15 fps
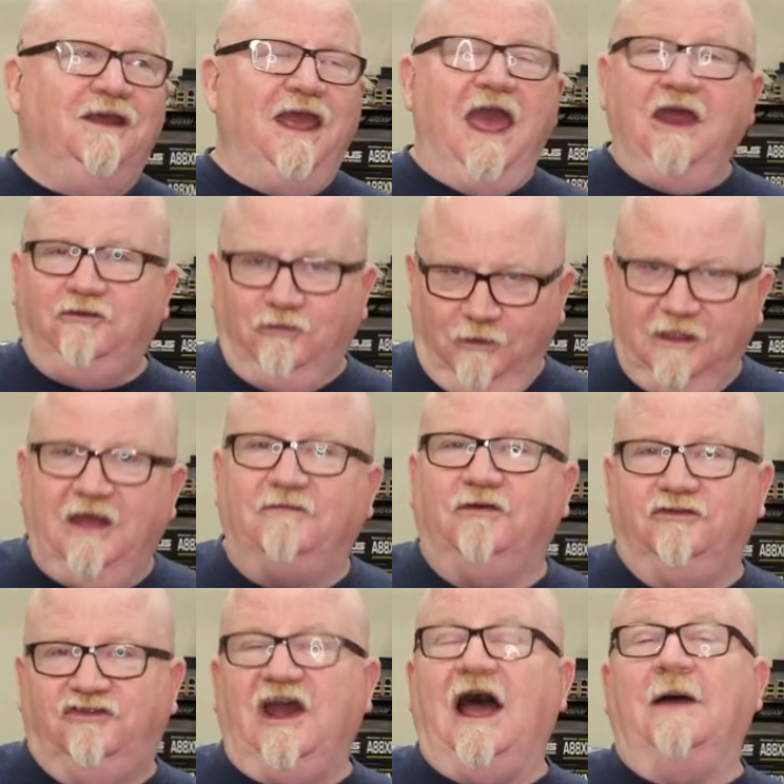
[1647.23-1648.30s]
entry level
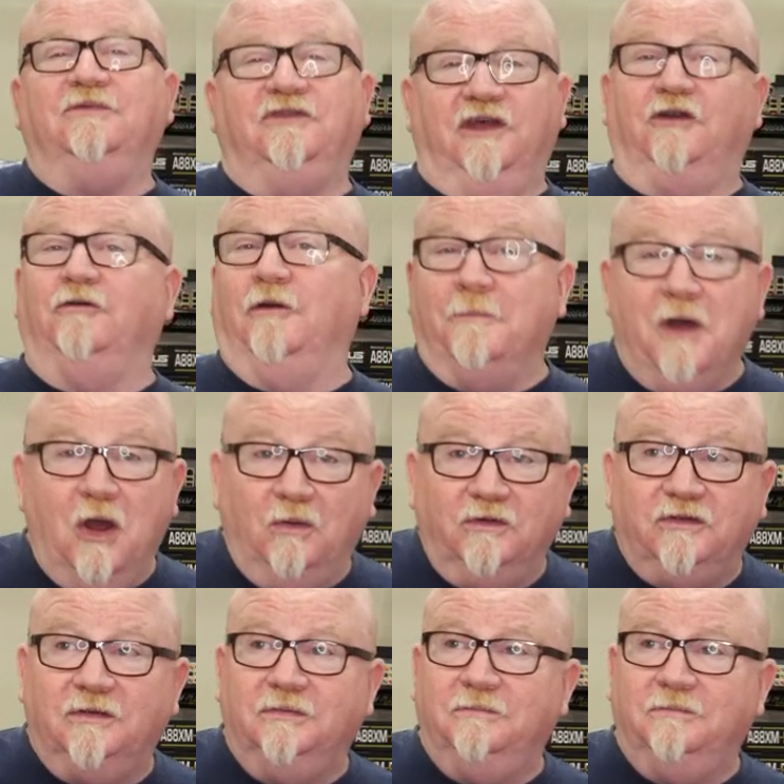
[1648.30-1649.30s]
jobs that are remote,